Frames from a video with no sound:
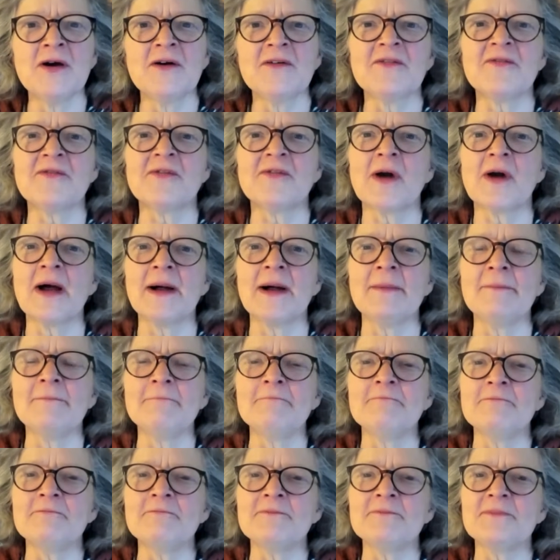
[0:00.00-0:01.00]

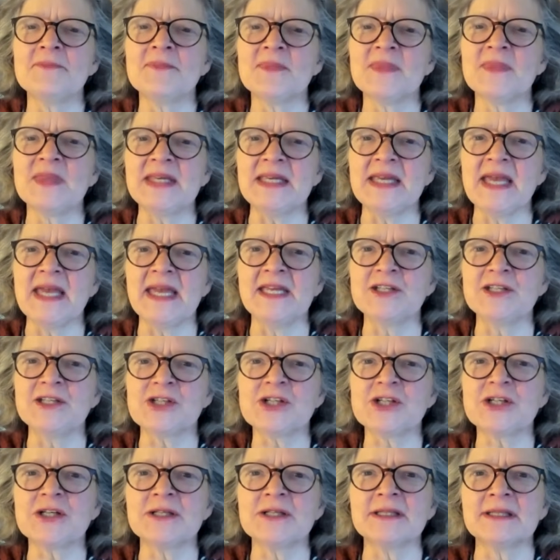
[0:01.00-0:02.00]
from the
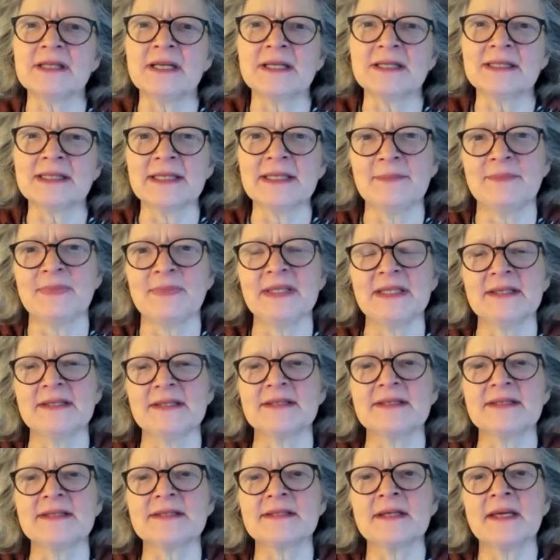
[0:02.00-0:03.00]
ancient
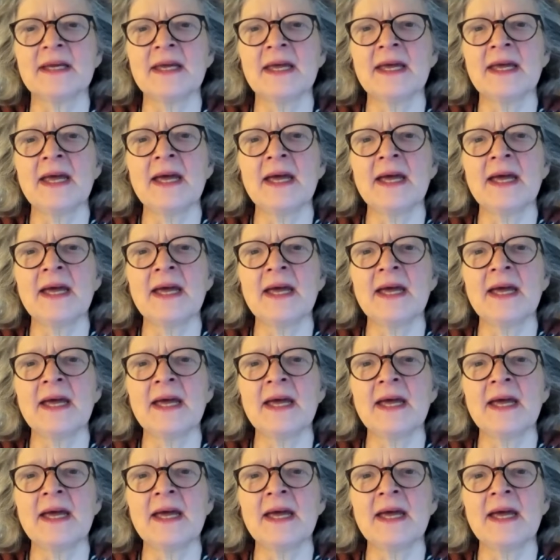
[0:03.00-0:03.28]
Libyans,